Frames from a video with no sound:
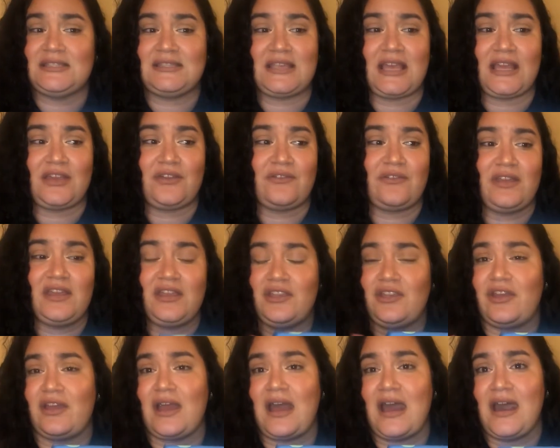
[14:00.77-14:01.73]
to
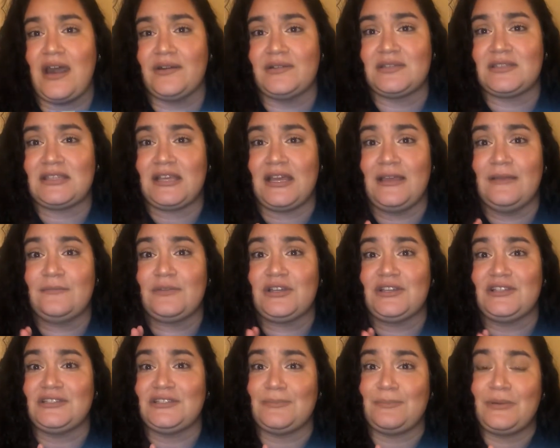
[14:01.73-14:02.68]
decorate your house.
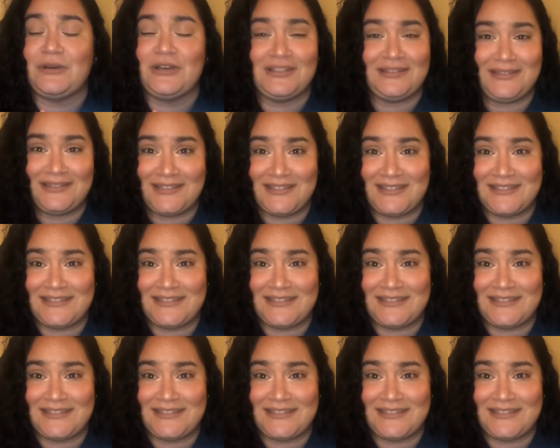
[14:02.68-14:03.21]
I'm going to put